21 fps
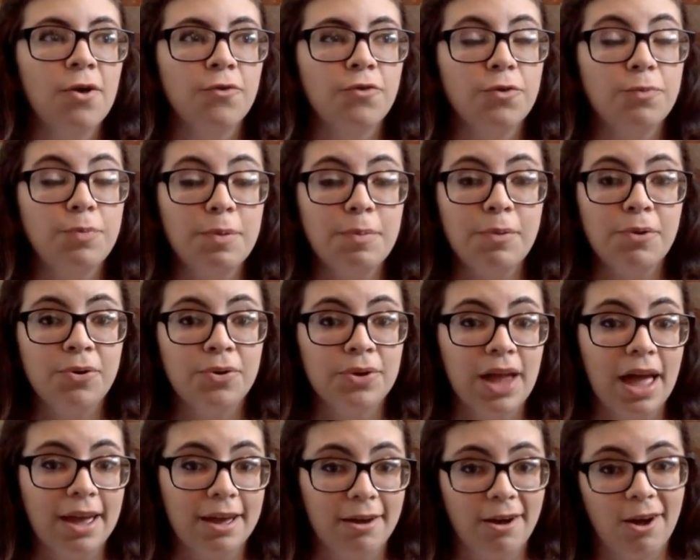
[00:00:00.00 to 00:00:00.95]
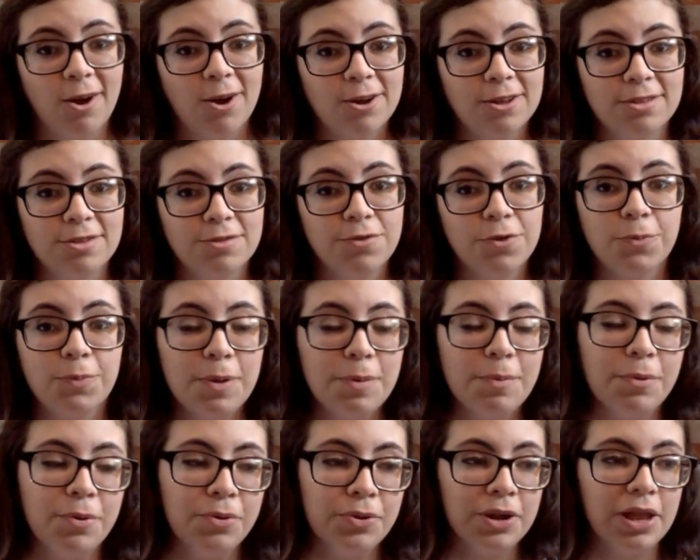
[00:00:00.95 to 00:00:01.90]
for people who like arts, for
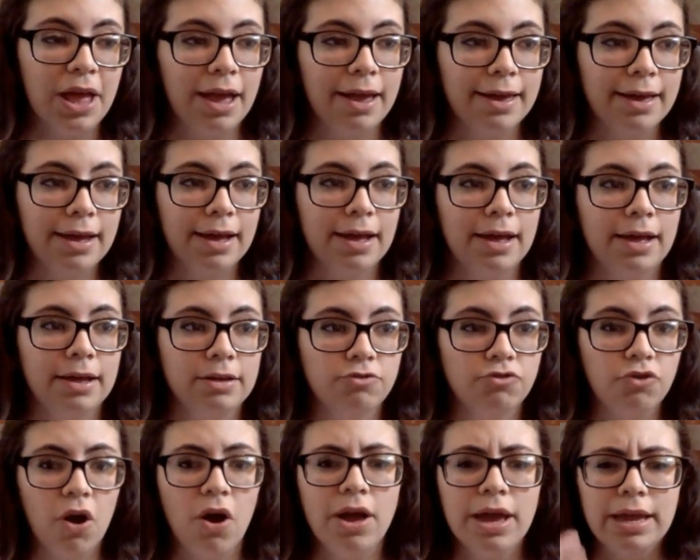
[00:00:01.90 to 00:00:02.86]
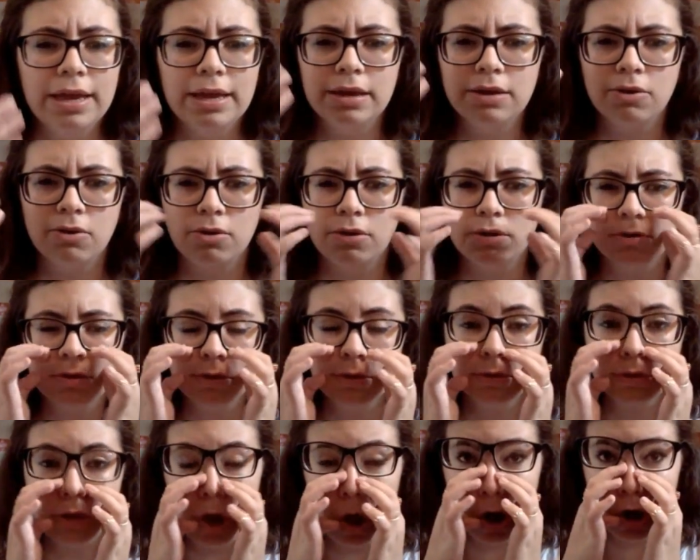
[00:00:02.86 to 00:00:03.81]
people who like drawing or
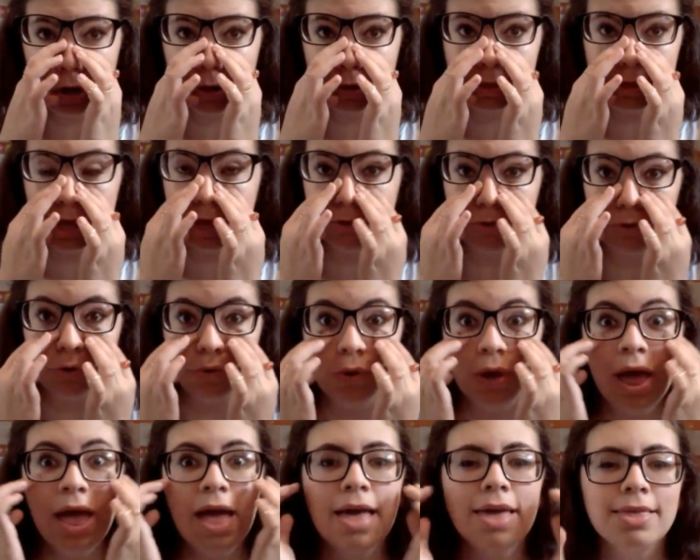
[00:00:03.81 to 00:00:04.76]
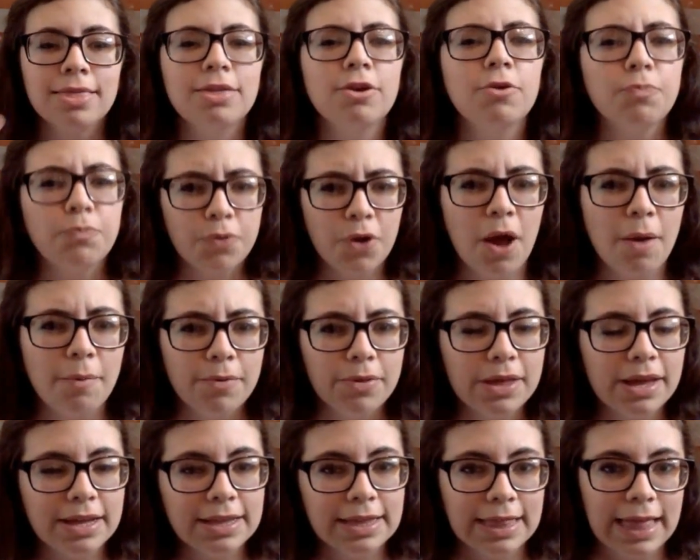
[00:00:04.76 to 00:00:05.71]
just art in general. They're
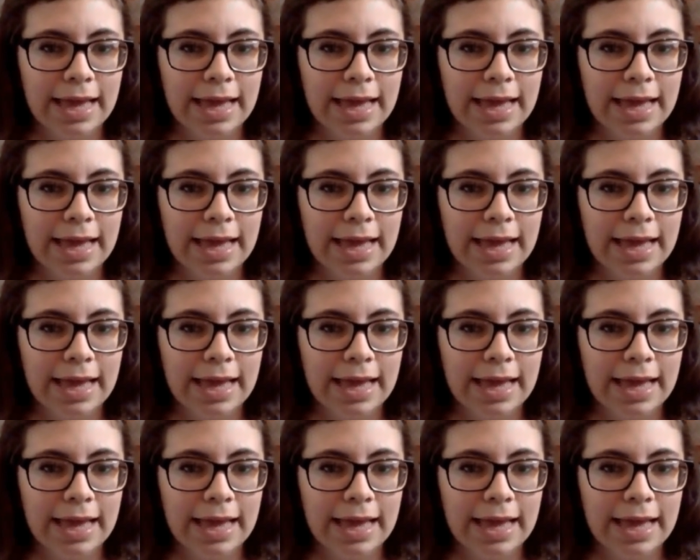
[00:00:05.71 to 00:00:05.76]
probably gonna